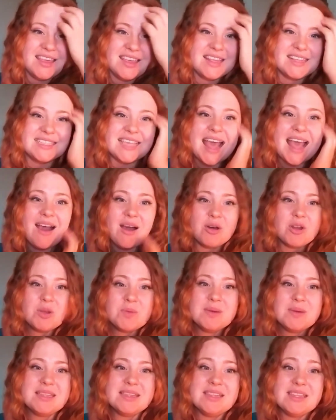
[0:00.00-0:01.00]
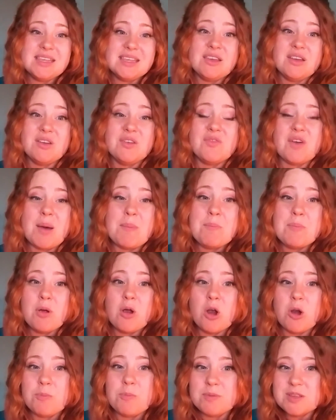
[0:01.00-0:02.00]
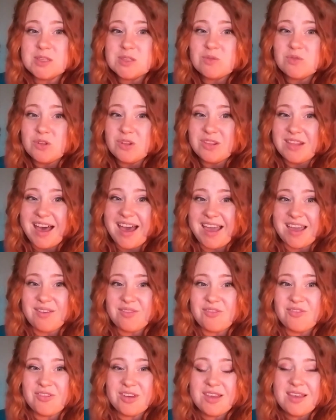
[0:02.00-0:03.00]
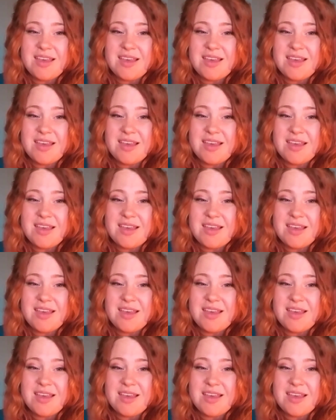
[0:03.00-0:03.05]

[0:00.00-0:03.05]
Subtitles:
So how do we live a purposeful life?